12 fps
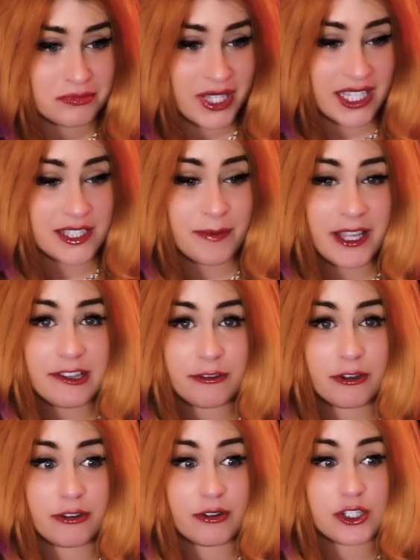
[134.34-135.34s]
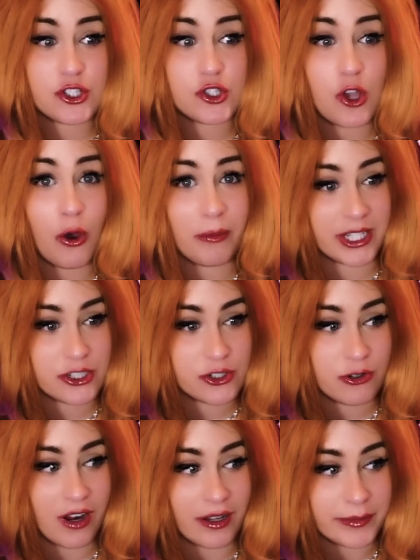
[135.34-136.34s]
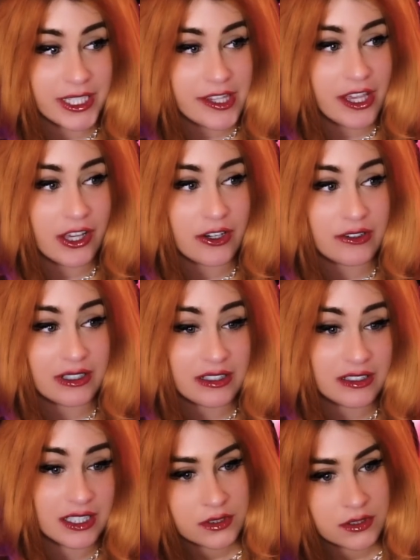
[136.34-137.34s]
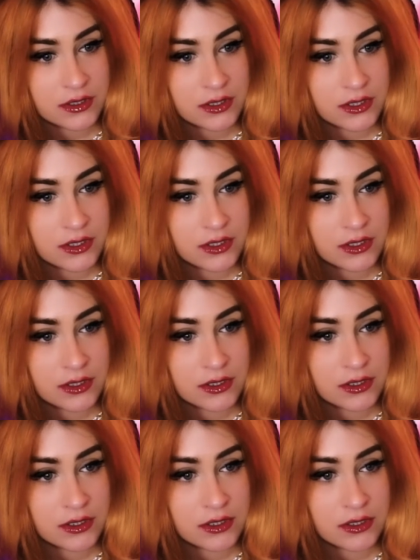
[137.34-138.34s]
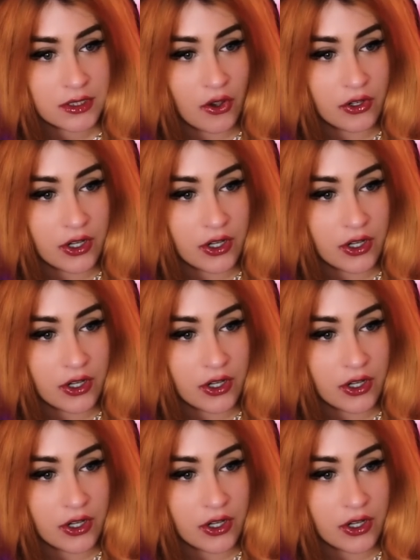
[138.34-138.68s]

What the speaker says: He's been through so much trauma though. Oh